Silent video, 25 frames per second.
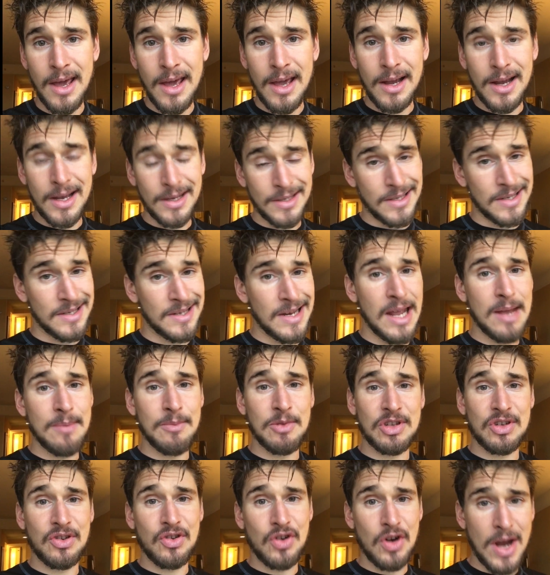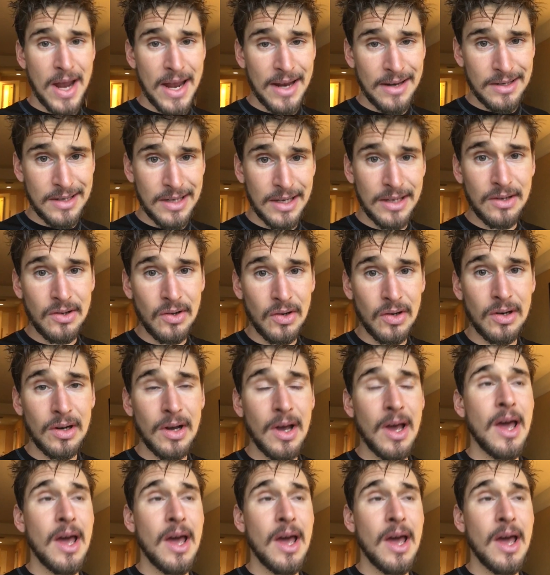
because his name is Craig Dinkel.